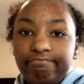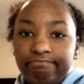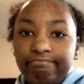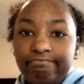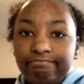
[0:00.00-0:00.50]

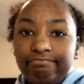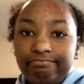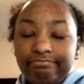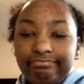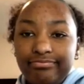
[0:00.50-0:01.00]

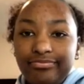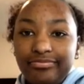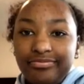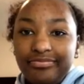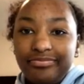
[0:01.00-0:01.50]

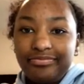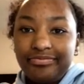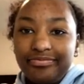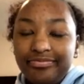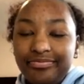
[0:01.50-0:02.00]

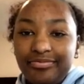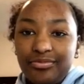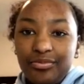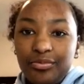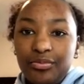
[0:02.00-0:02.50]

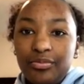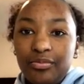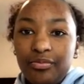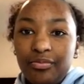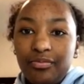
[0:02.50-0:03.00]

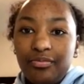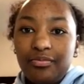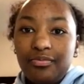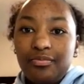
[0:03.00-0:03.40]
No words are spoken by the person on screen.